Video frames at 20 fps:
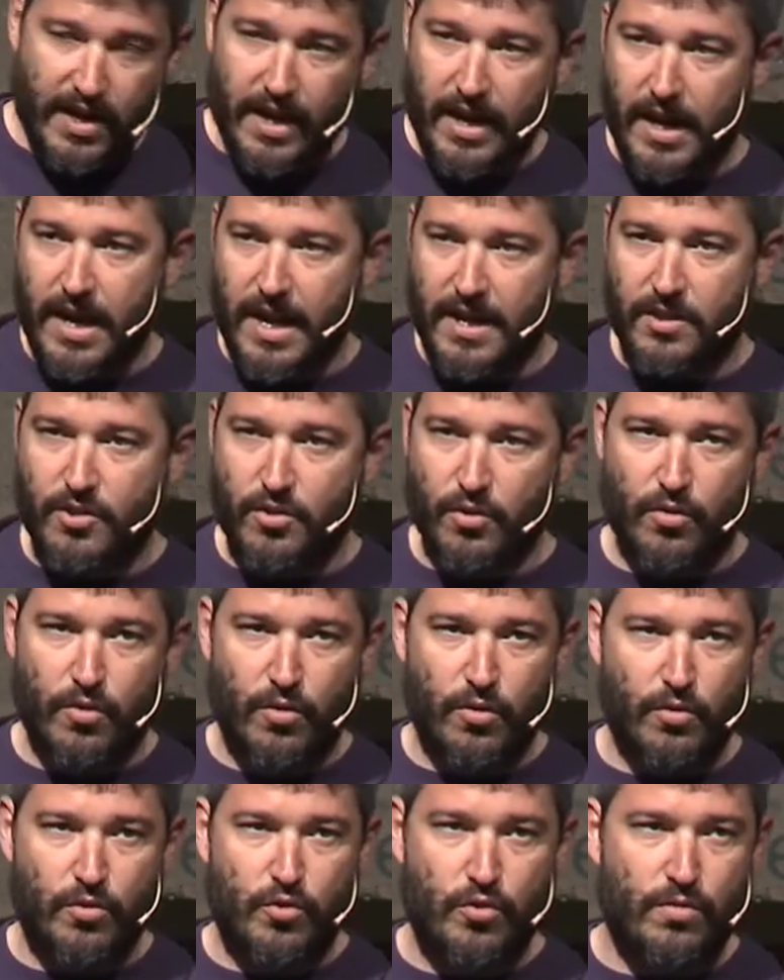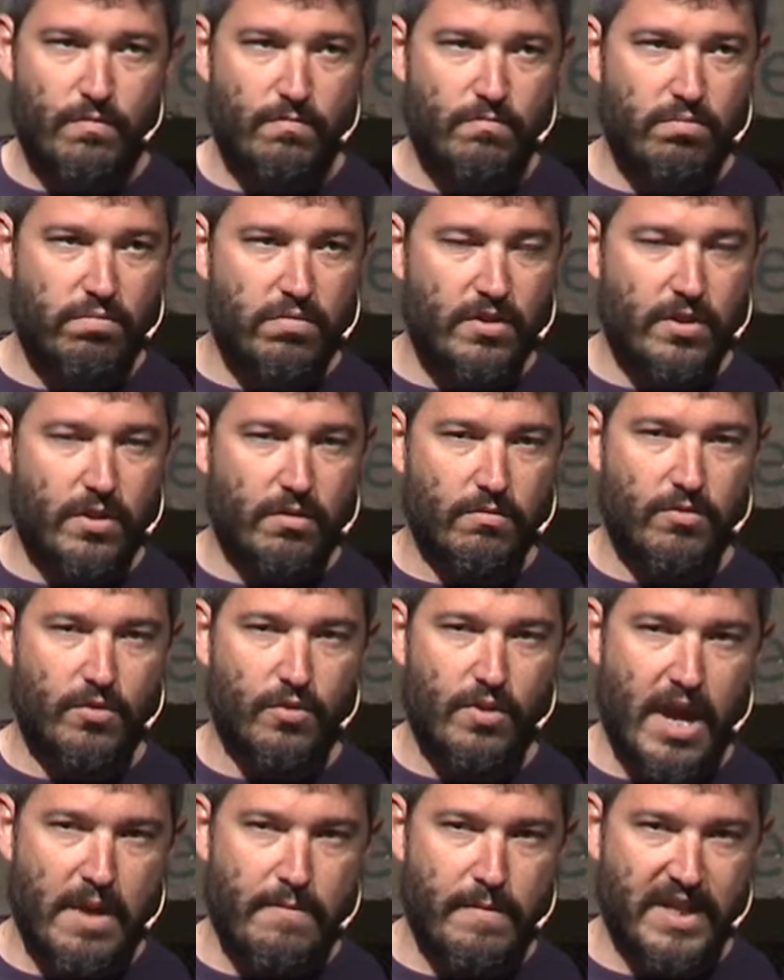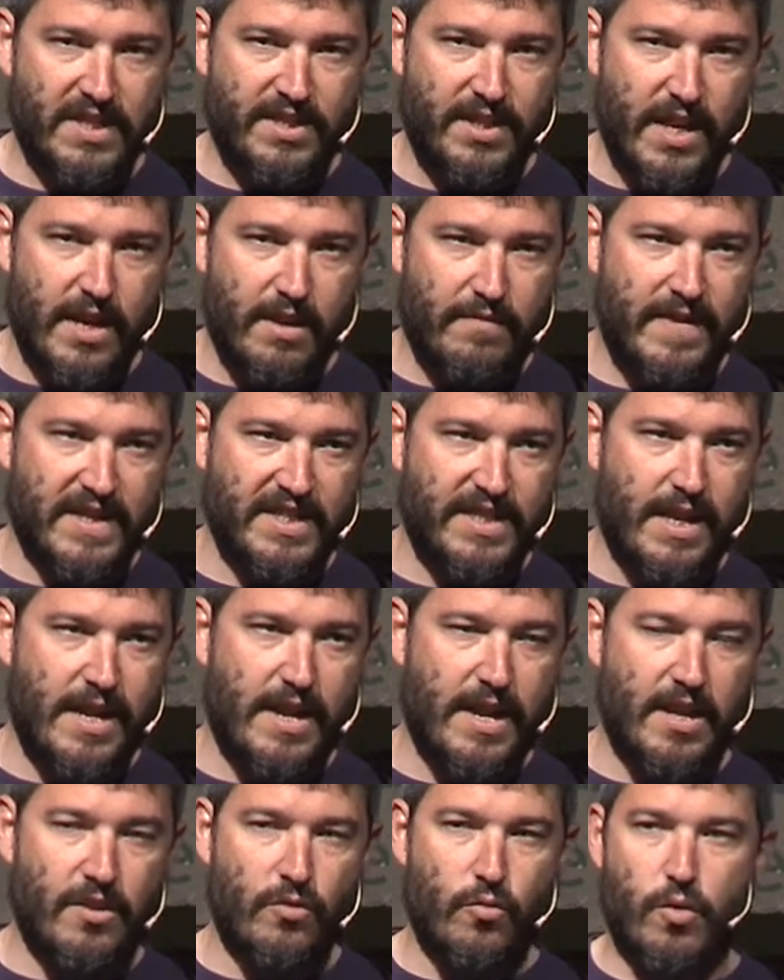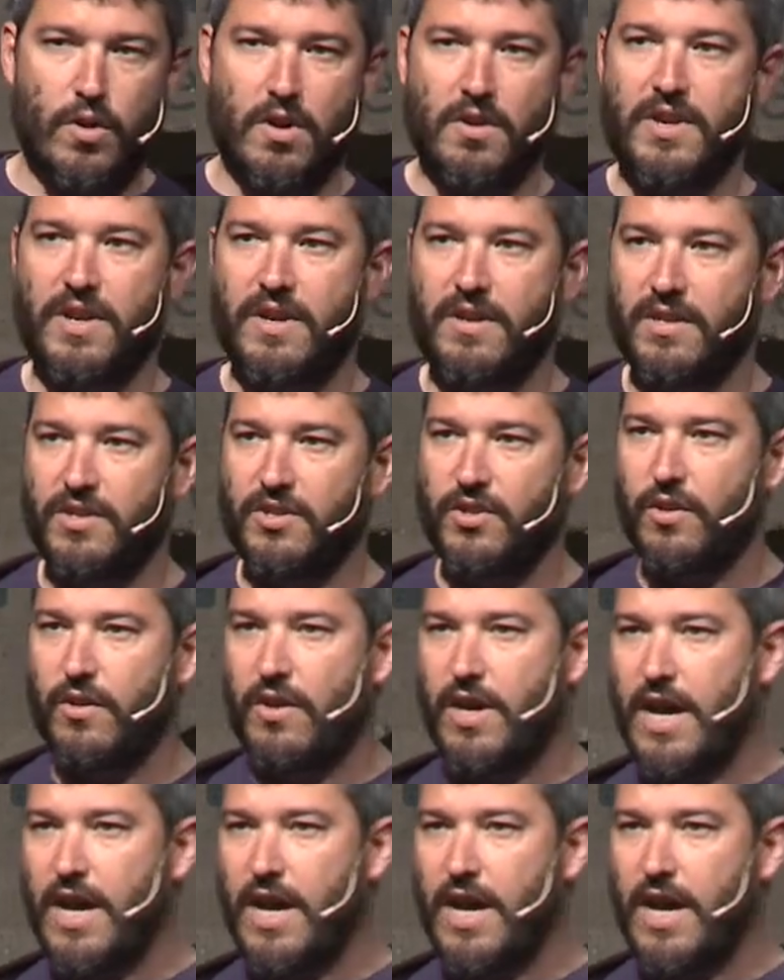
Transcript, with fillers: I like to, to name myself as a networker, so